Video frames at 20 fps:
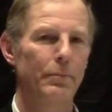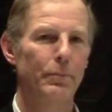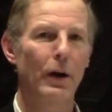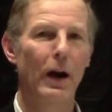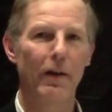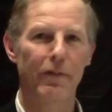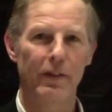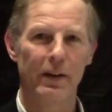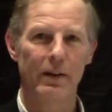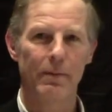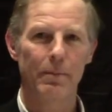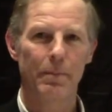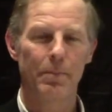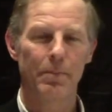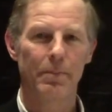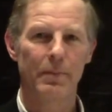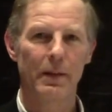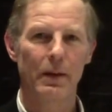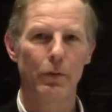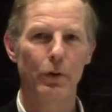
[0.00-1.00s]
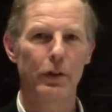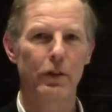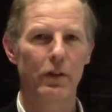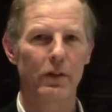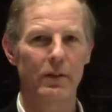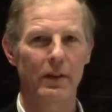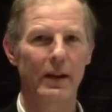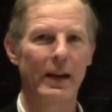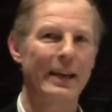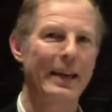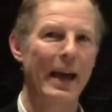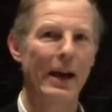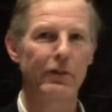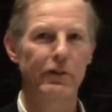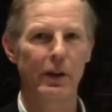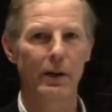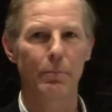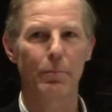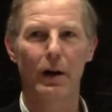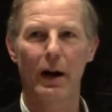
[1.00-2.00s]
profit, which is an
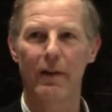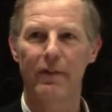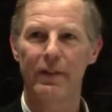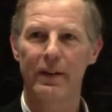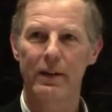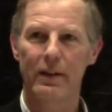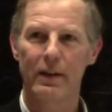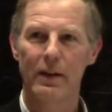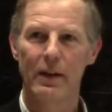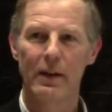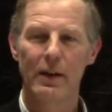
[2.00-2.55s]
accounting profit.